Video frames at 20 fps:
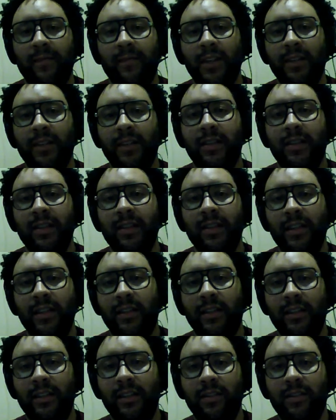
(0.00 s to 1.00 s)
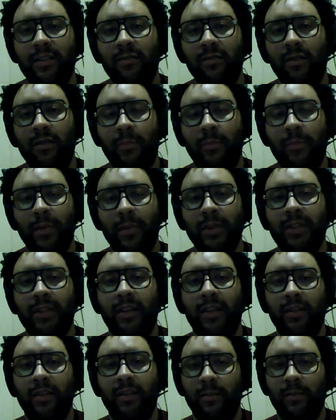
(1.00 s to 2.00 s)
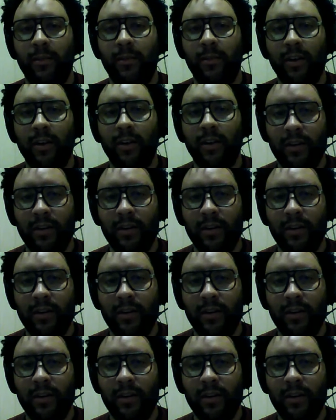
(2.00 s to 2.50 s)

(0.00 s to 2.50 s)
is connected to a particular market.